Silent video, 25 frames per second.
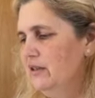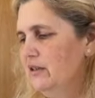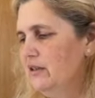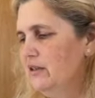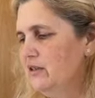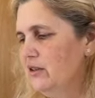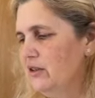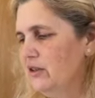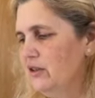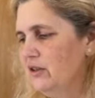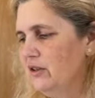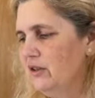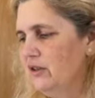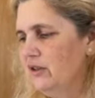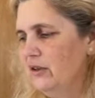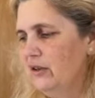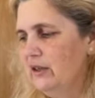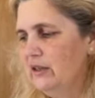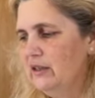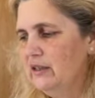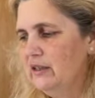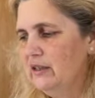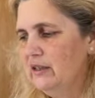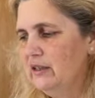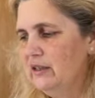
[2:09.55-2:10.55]
So
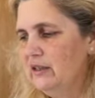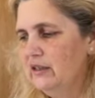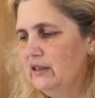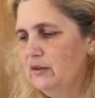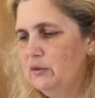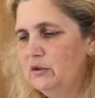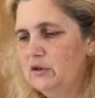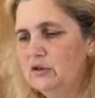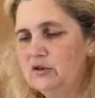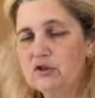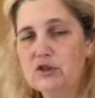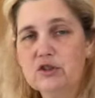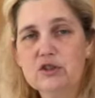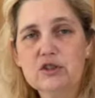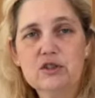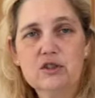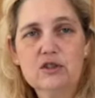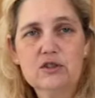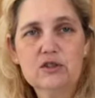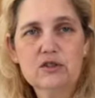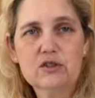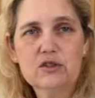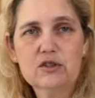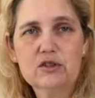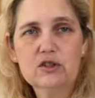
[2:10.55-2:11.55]
I will
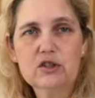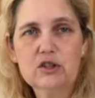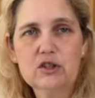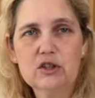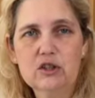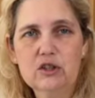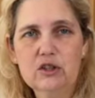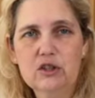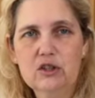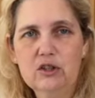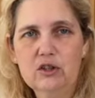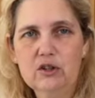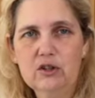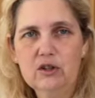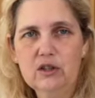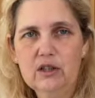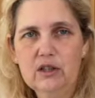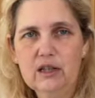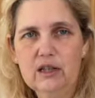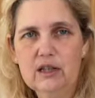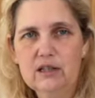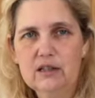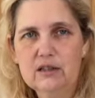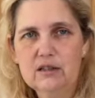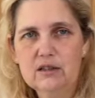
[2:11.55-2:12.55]
just show you
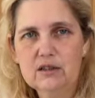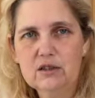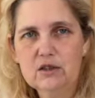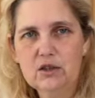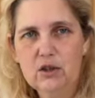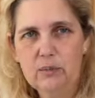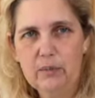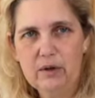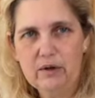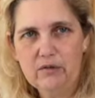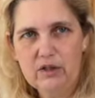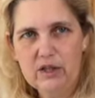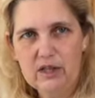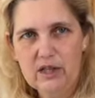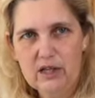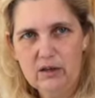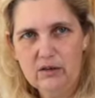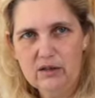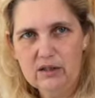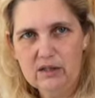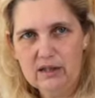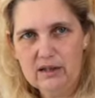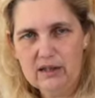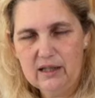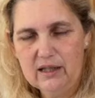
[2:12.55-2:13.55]
and stop every now
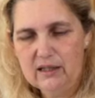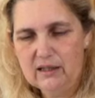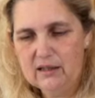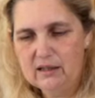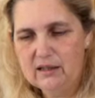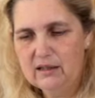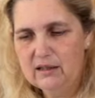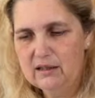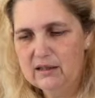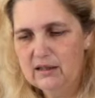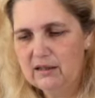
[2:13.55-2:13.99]
and then